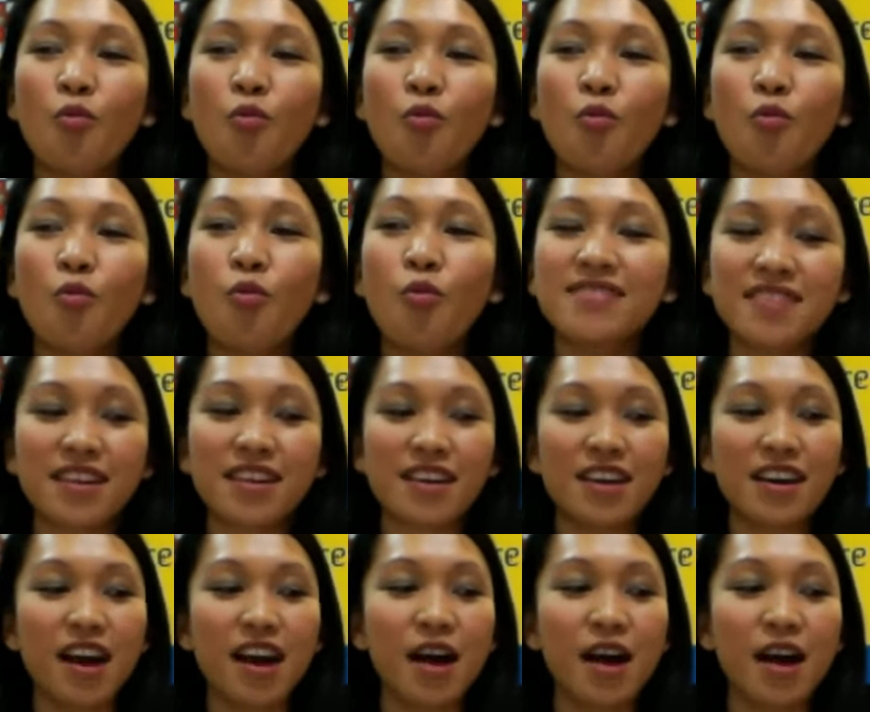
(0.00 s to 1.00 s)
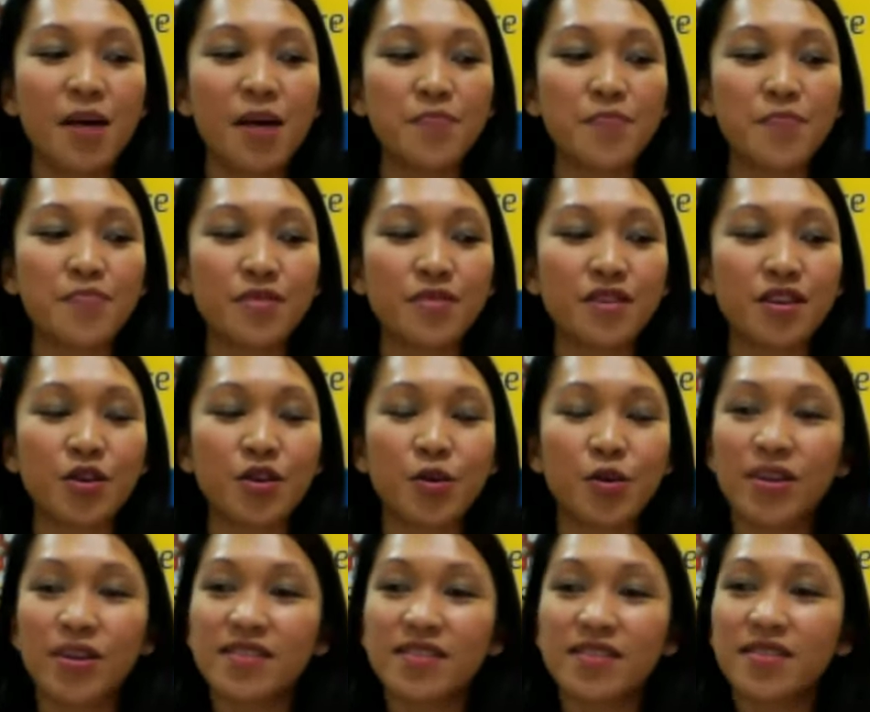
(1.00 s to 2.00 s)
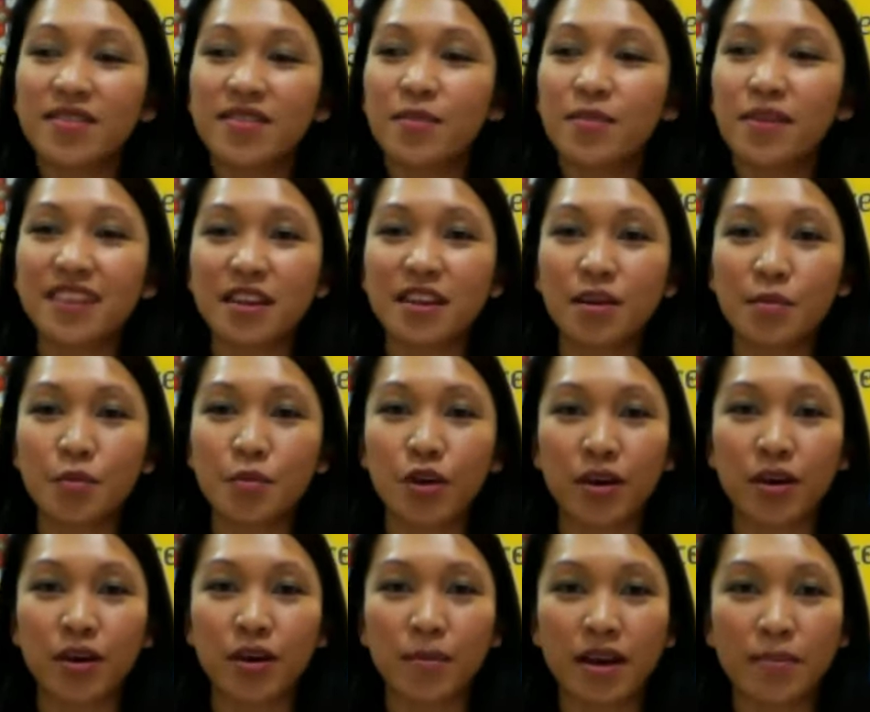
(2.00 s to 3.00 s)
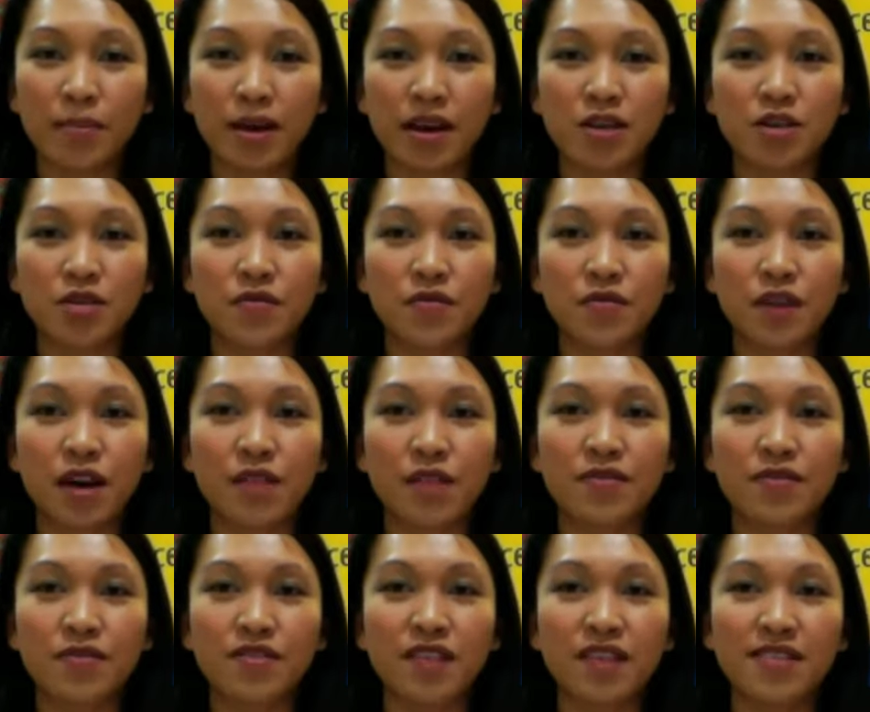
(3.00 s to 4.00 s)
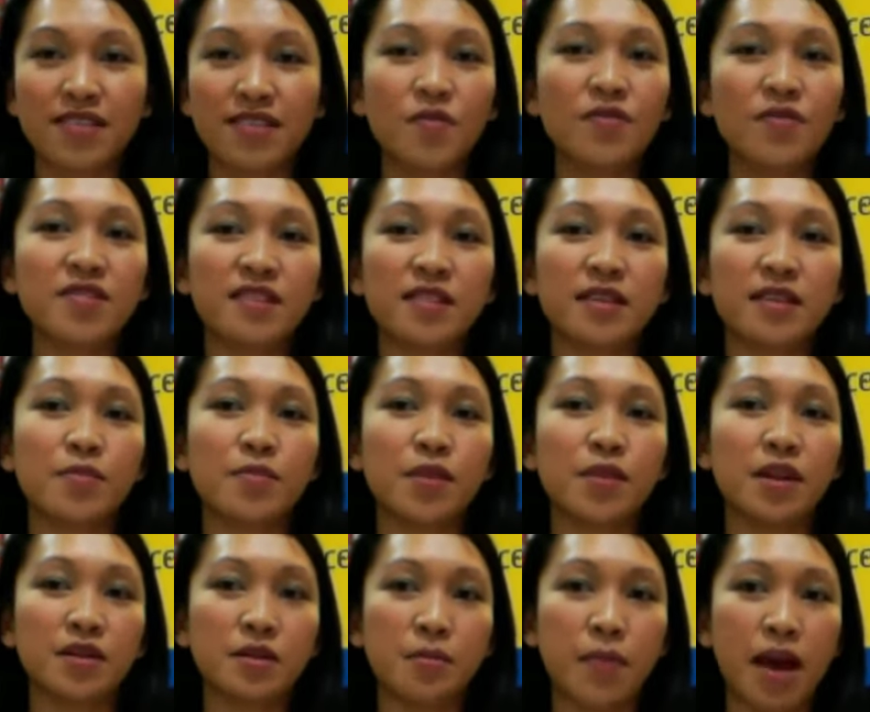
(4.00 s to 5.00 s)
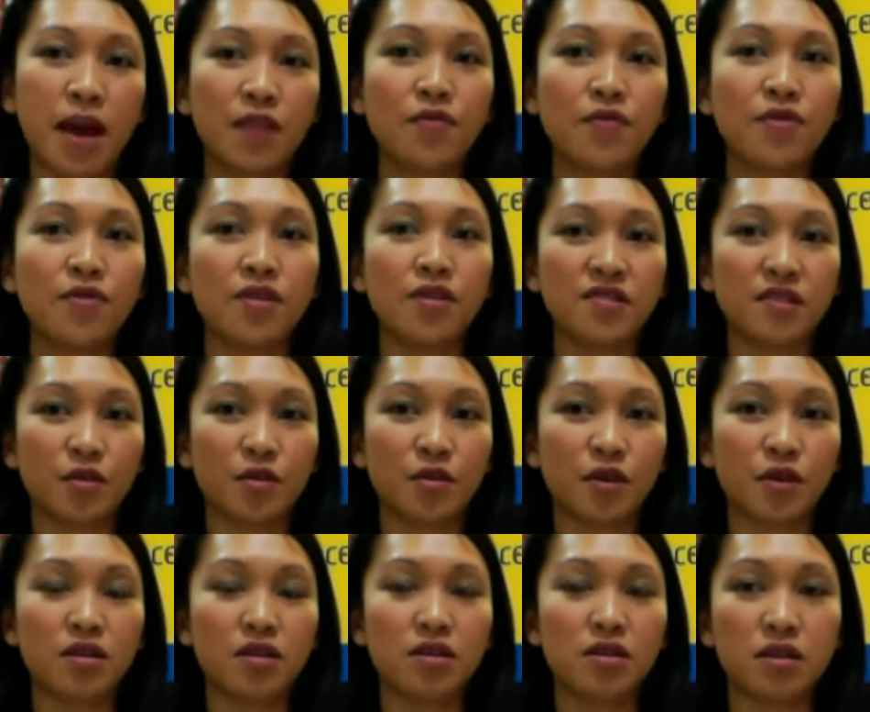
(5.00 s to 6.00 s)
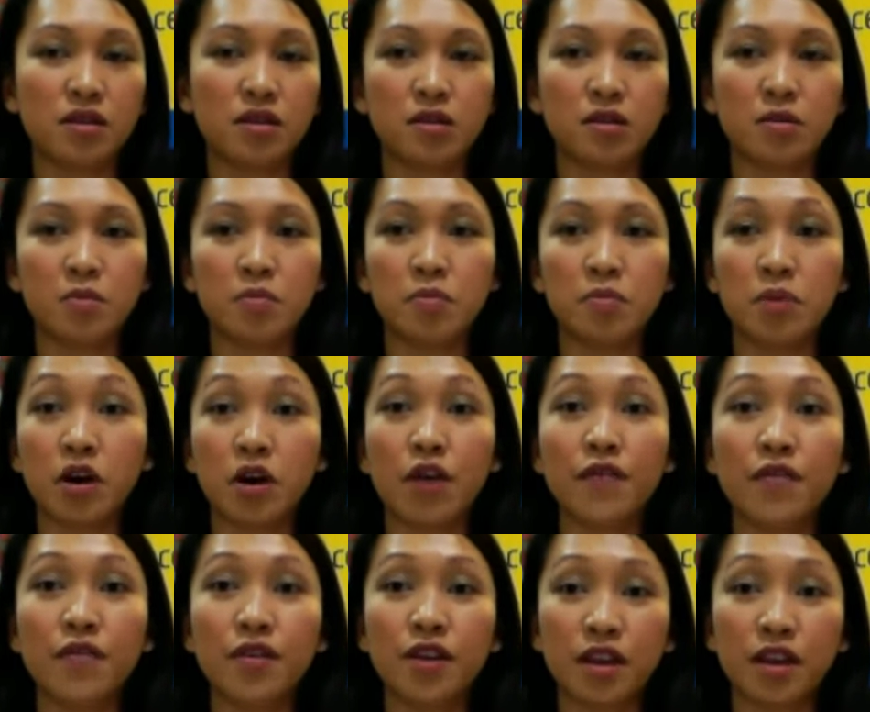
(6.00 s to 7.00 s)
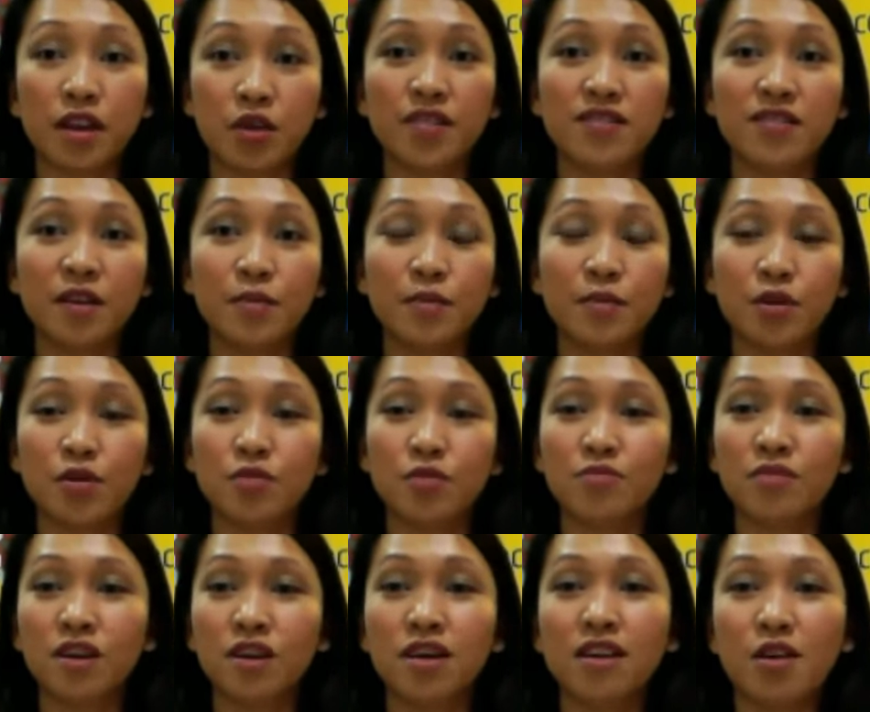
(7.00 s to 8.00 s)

what's the what's the biggest selling point about the Bachelor of Life Sciences? Obviously, there's been a demand for this degree to be offered at UNSW.